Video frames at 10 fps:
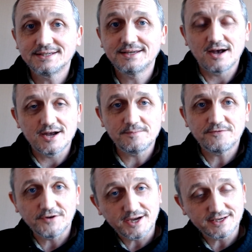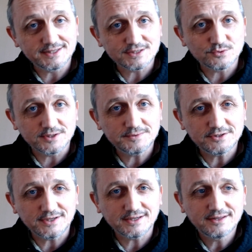I'm fine and that's what I'm
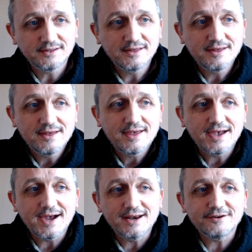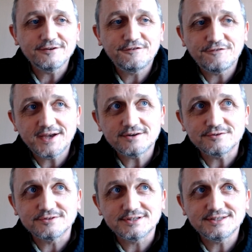doing. And I
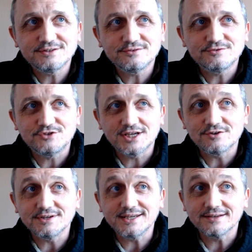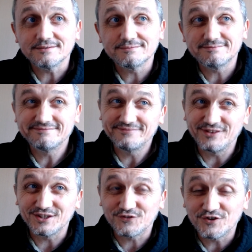found generally,
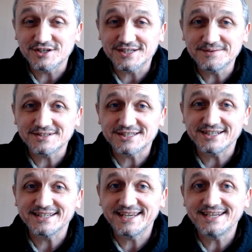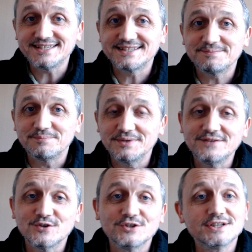as far as I'm concerned, kids, believe
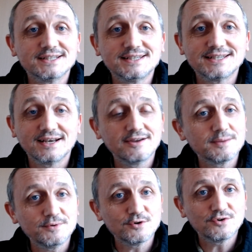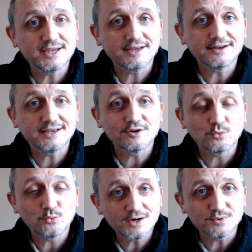it or not, tend to like me all right. I get on
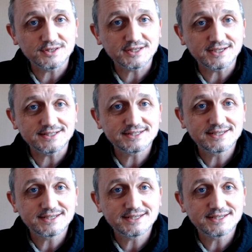well with kids.